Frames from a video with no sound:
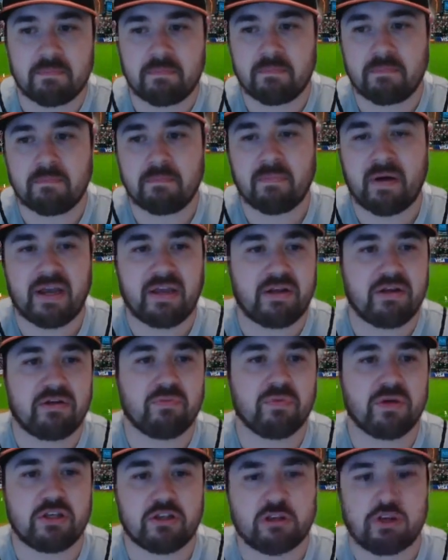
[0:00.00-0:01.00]
might
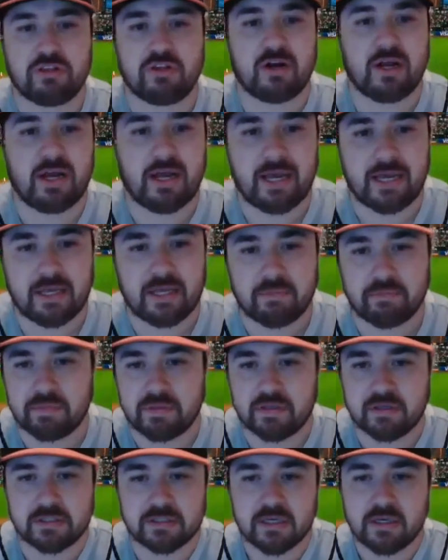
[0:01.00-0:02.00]
reach on their high end.
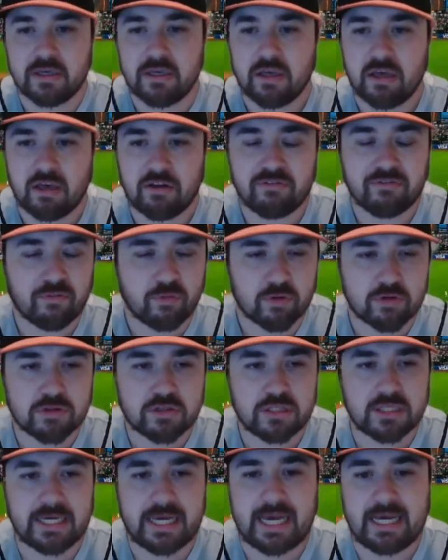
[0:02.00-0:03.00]
Because
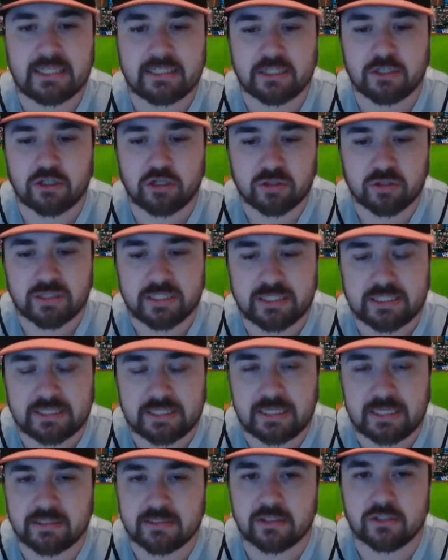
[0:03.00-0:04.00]
unfortunately, as it currently
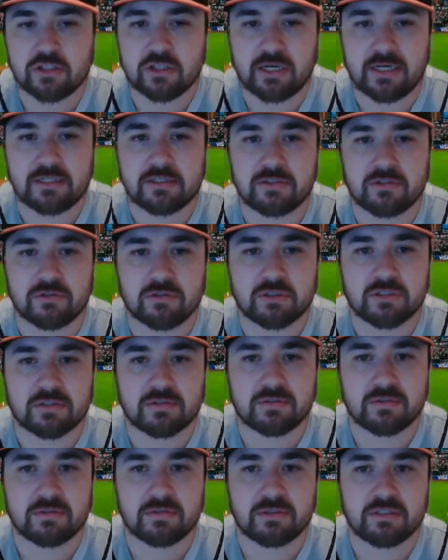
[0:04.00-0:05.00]
stands, the Giants are
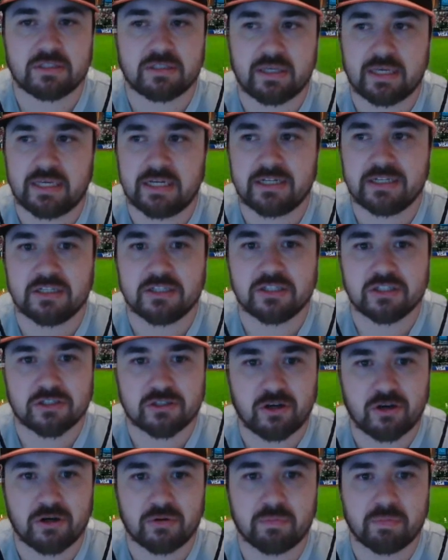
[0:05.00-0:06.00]
slated to
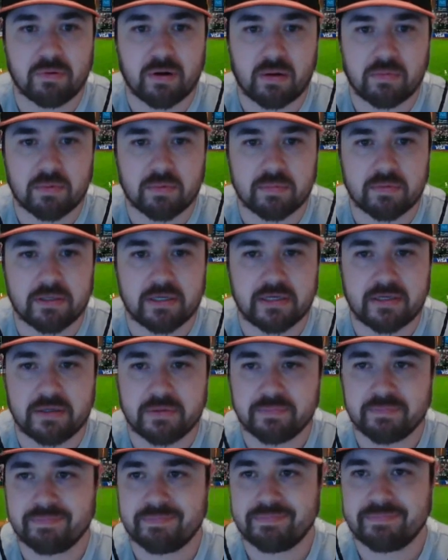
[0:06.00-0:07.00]
start probably
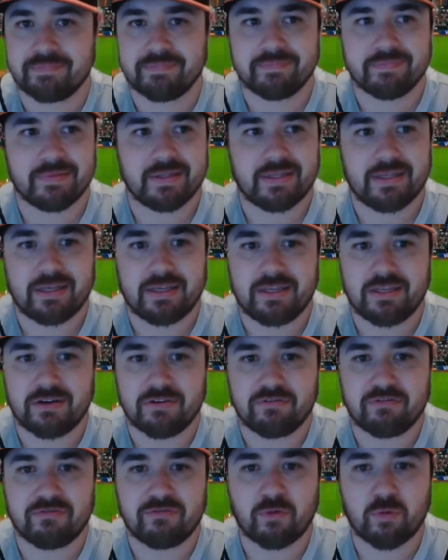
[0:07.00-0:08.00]

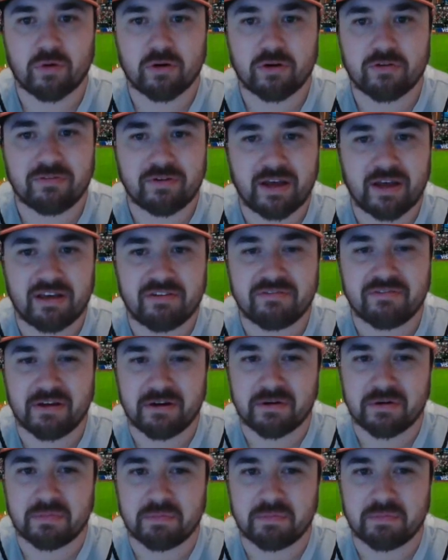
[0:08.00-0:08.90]
4 or 5 veteran